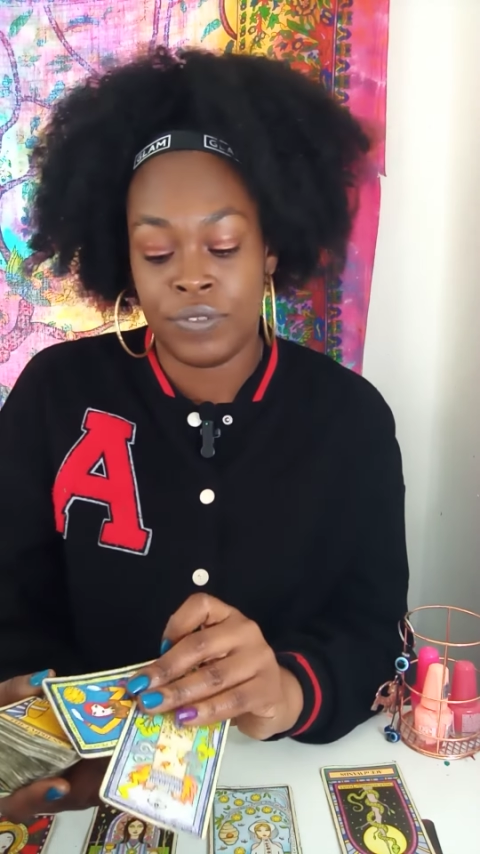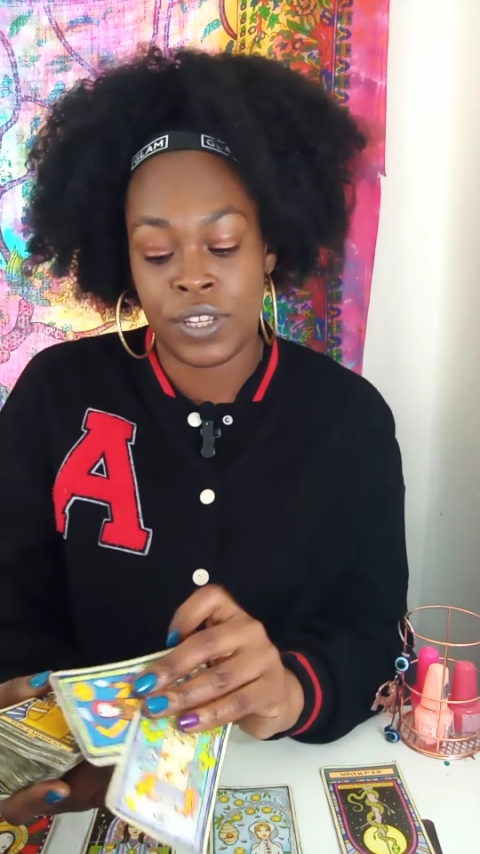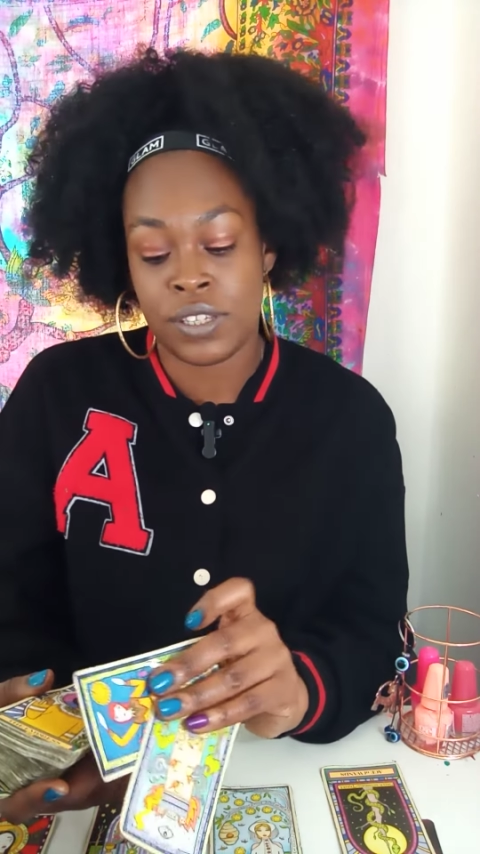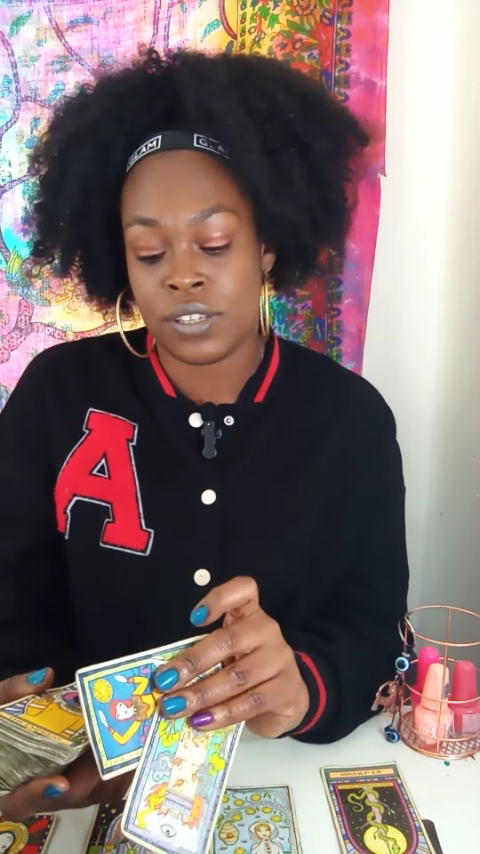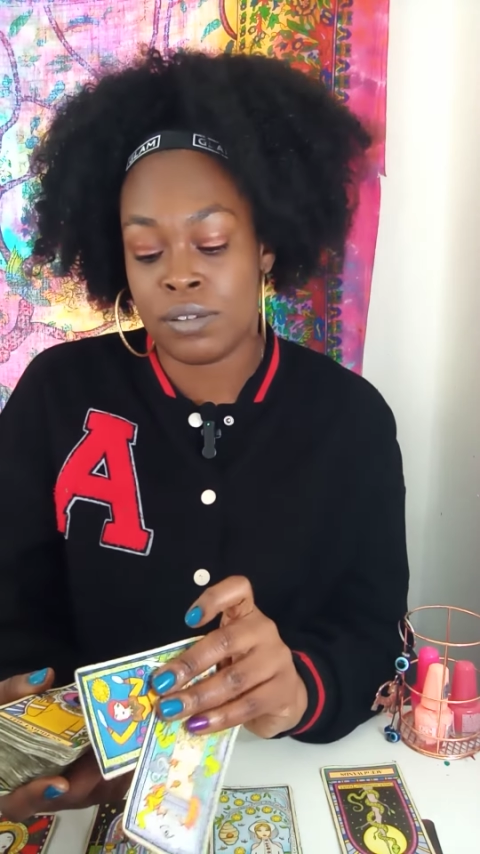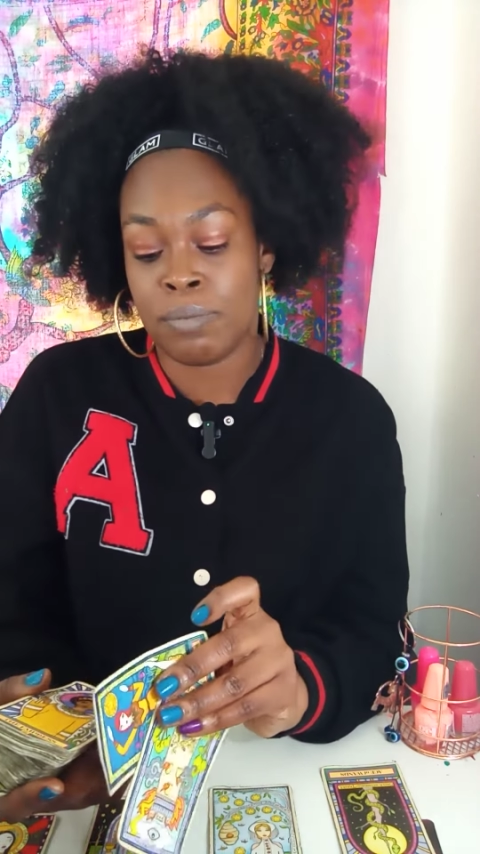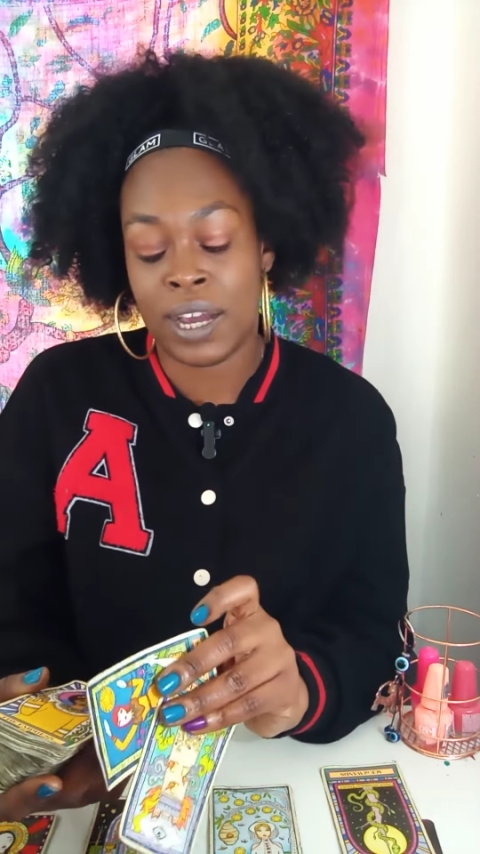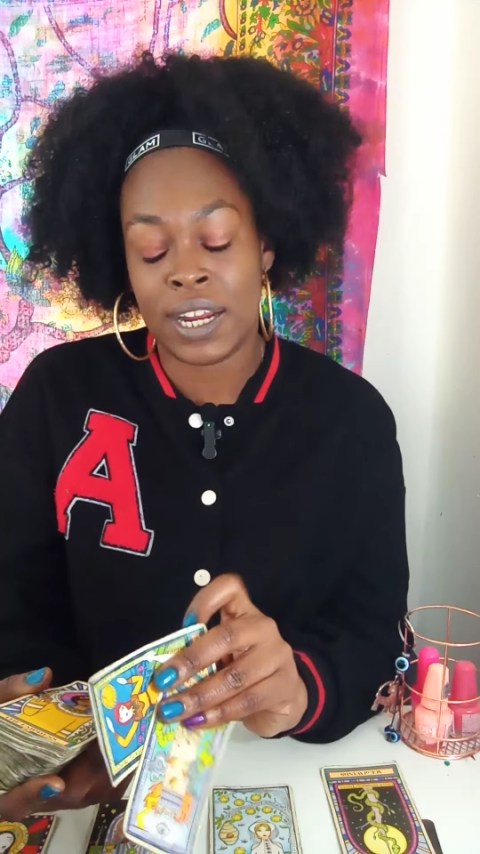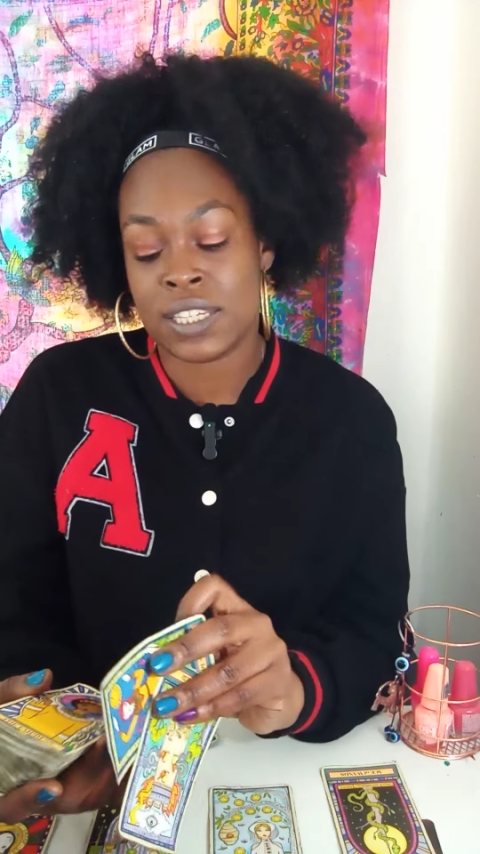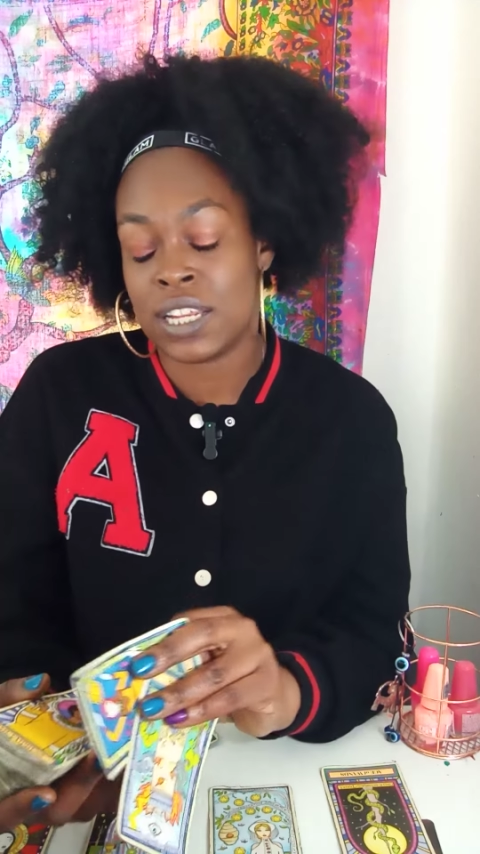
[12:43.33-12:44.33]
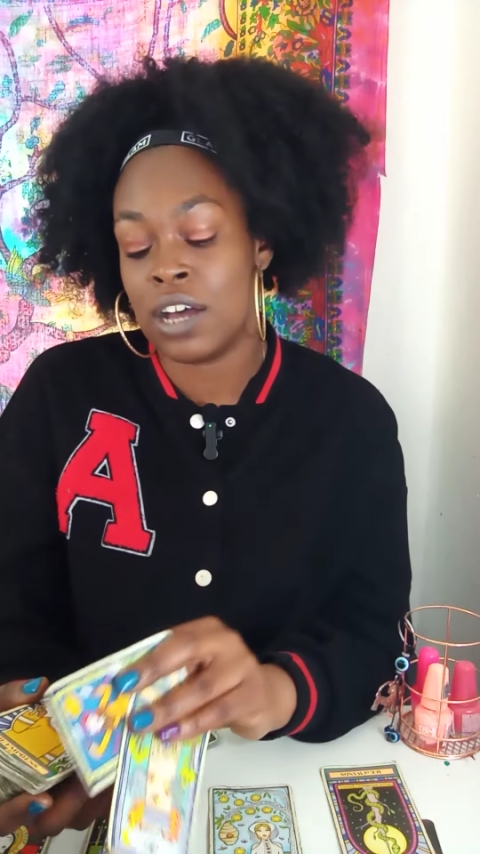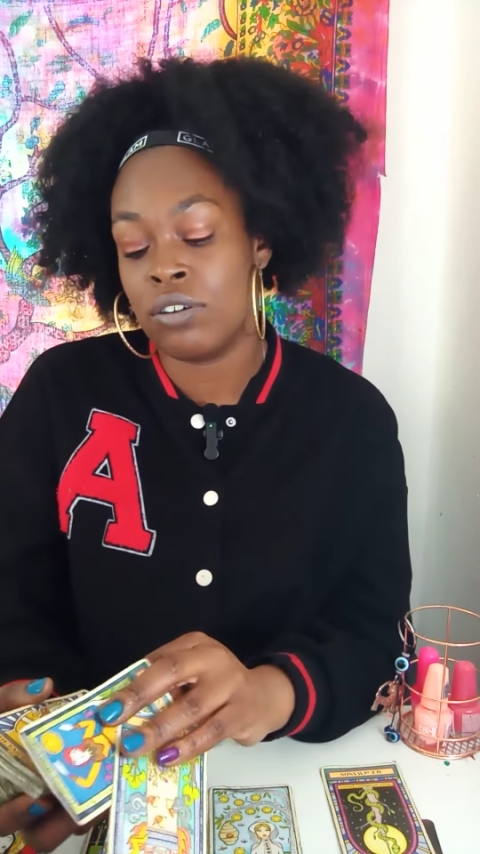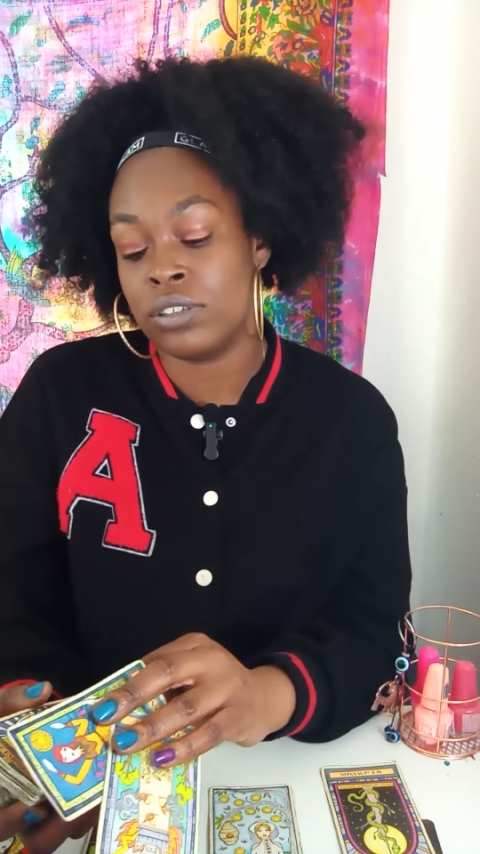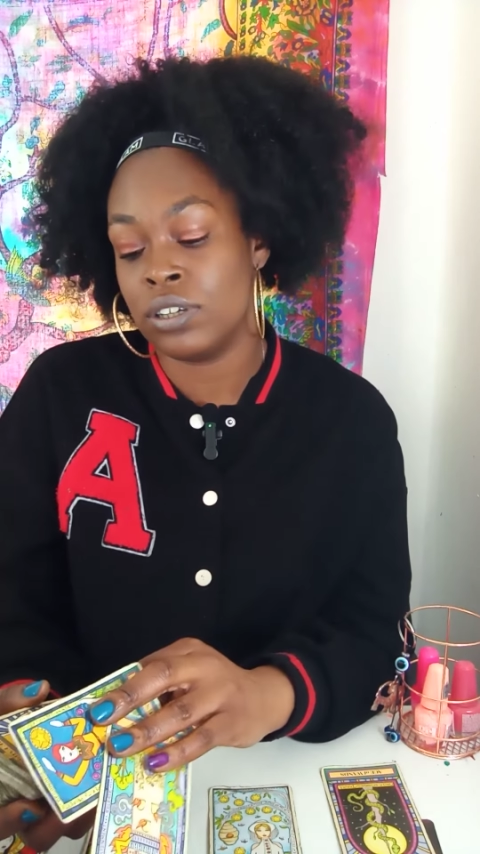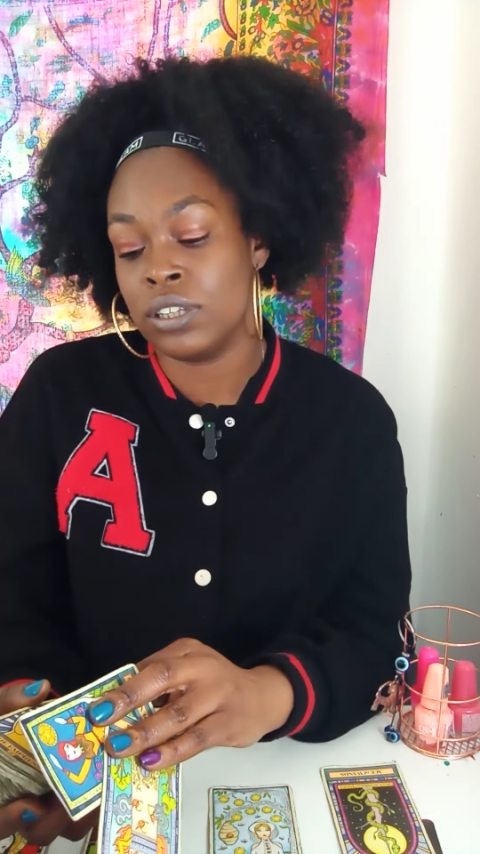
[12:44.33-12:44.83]
This is somebody that's not
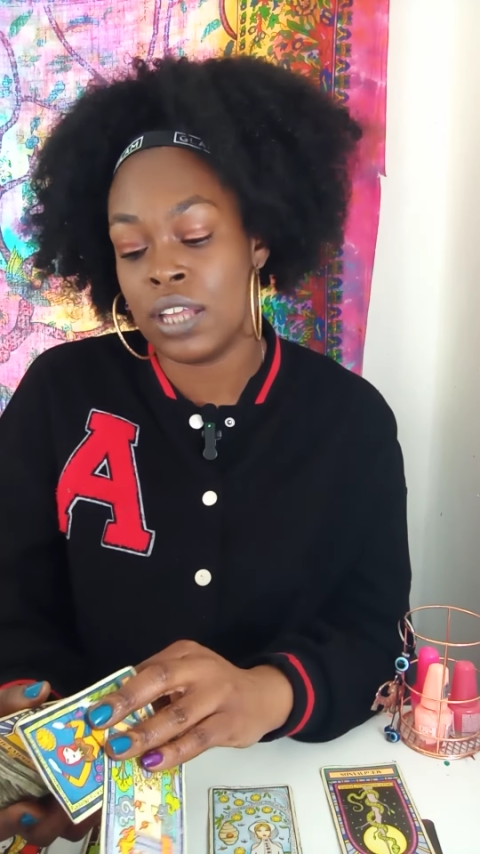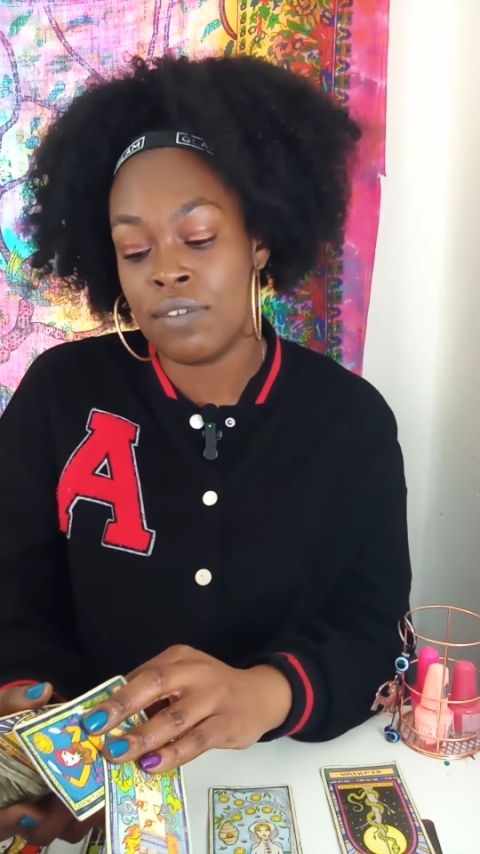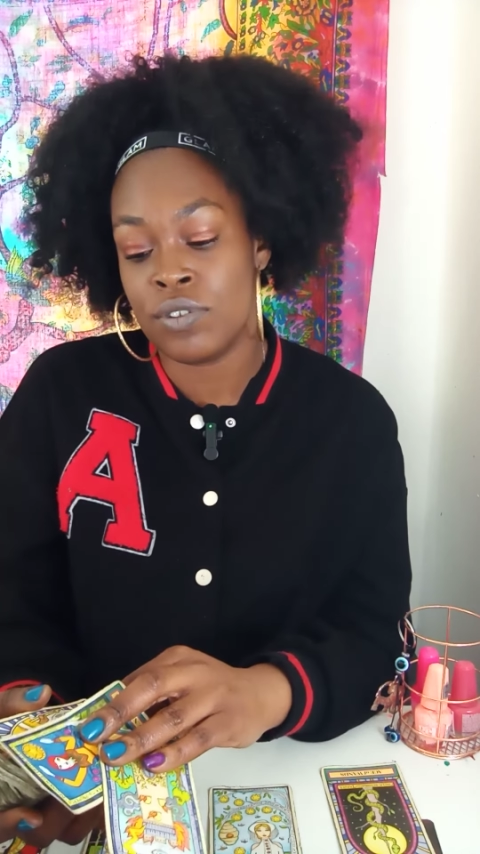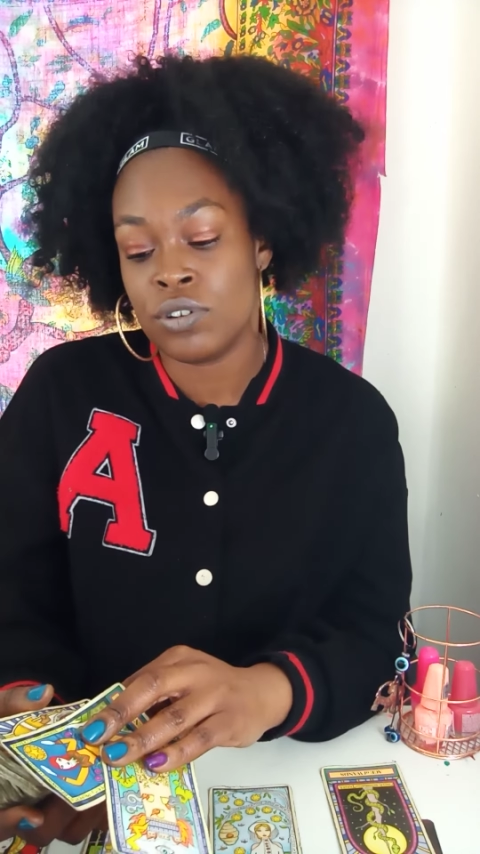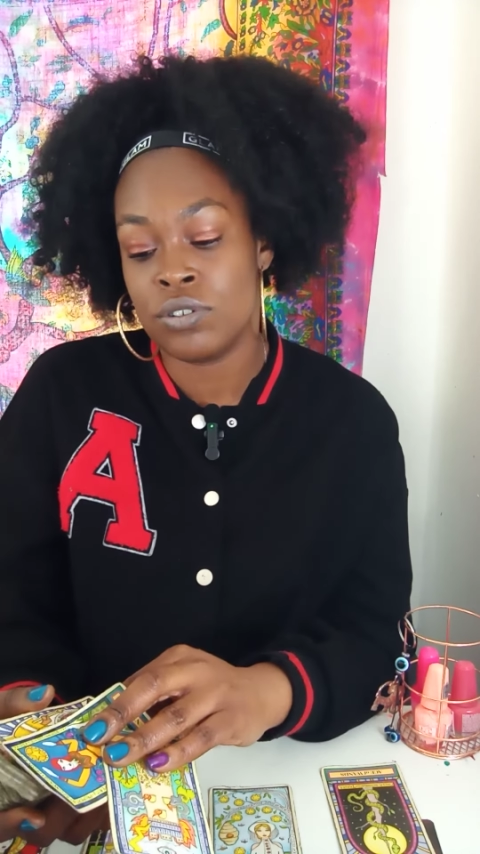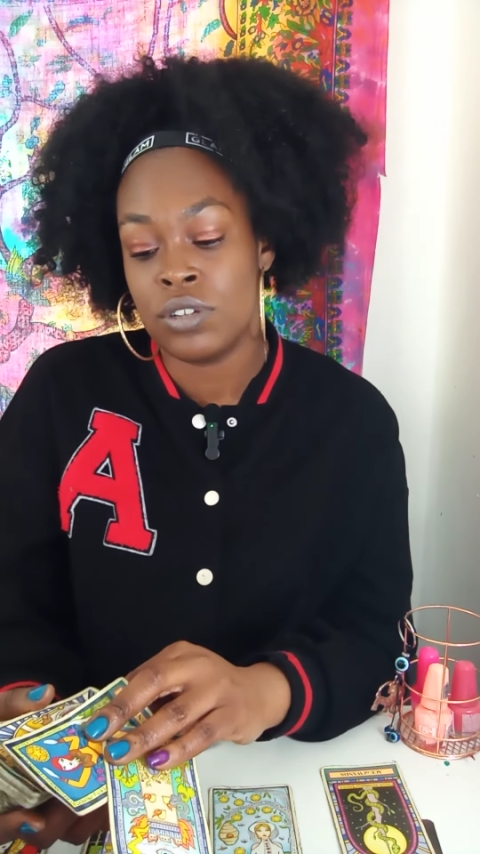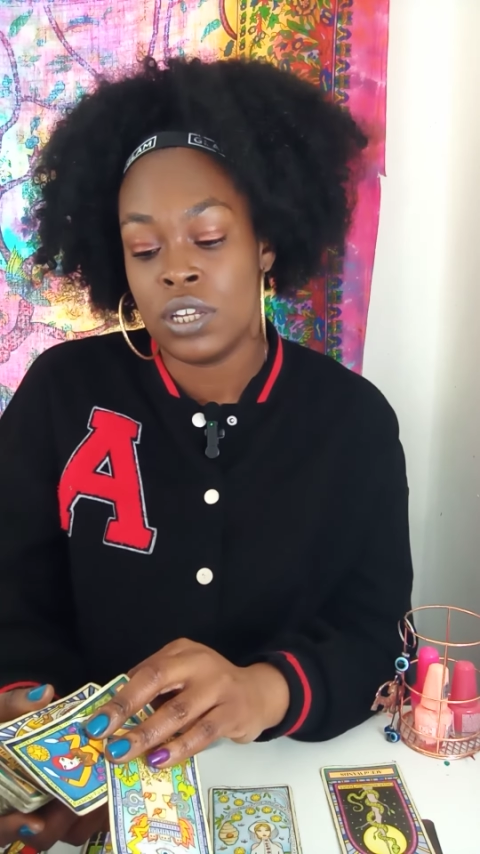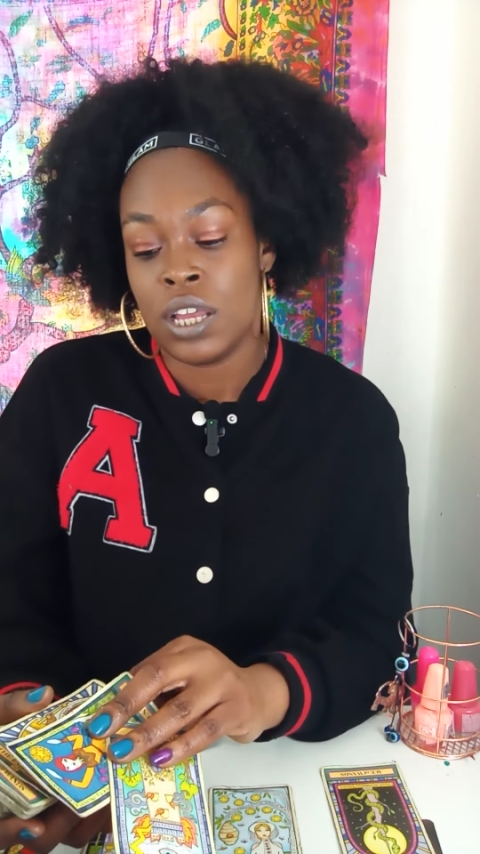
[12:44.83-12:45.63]
on your level.